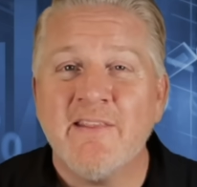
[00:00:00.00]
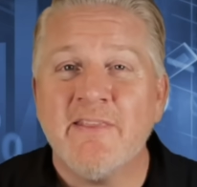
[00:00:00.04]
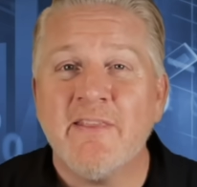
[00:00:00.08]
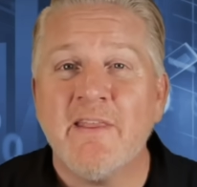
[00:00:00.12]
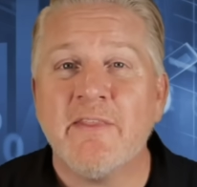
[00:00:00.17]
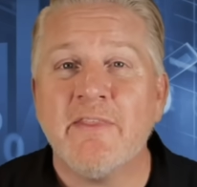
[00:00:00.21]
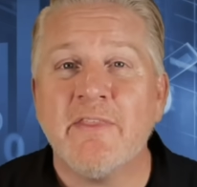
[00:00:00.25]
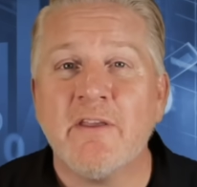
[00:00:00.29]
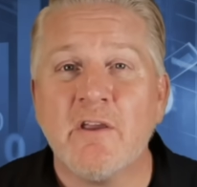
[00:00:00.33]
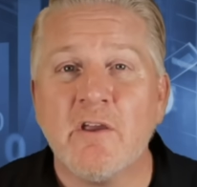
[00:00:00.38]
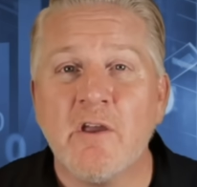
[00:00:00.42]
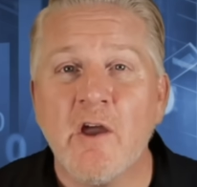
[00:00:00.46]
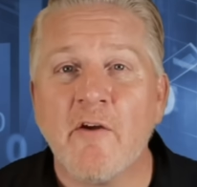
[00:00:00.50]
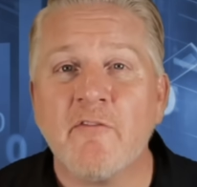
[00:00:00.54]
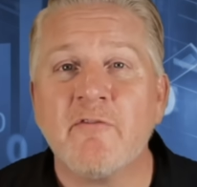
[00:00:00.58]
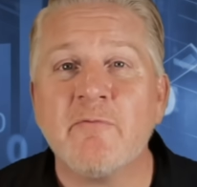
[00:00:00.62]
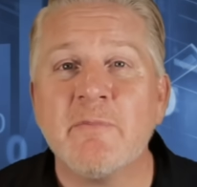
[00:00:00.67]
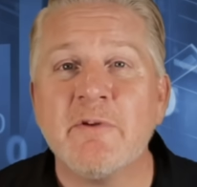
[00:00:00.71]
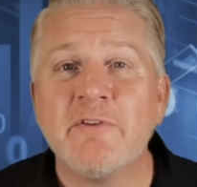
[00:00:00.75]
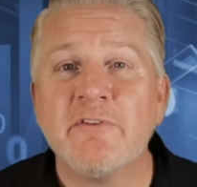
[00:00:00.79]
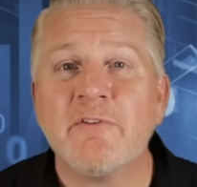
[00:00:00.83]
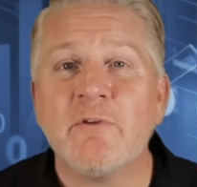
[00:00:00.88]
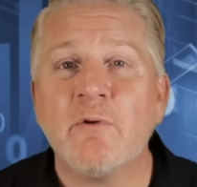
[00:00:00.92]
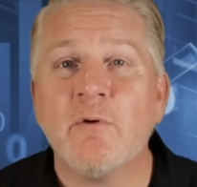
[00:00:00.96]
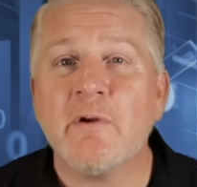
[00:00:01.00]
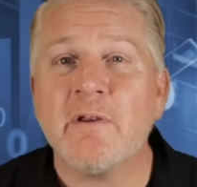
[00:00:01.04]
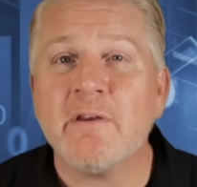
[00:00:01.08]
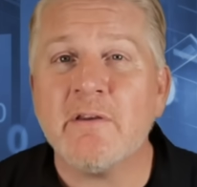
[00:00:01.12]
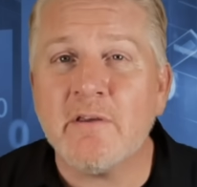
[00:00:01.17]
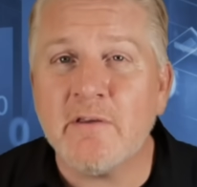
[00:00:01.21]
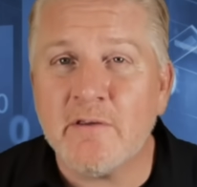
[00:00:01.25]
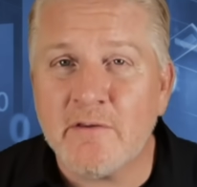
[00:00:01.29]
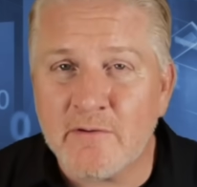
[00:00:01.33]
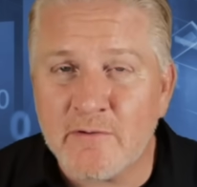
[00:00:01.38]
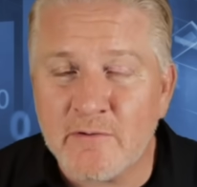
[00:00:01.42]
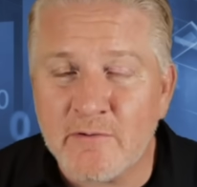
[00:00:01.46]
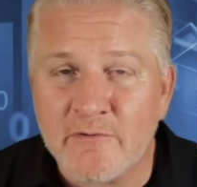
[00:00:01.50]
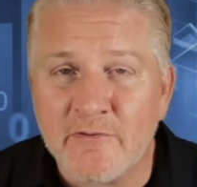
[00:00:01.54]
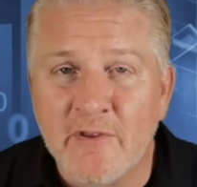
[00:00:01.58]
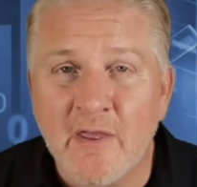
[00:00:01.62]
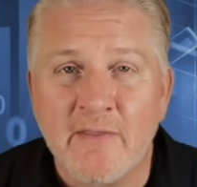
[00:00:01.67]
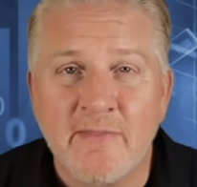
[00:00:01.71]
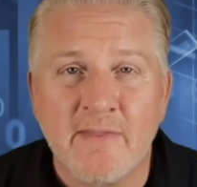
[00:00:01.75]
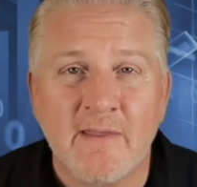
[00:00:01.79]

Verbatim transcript: that the government's going to use,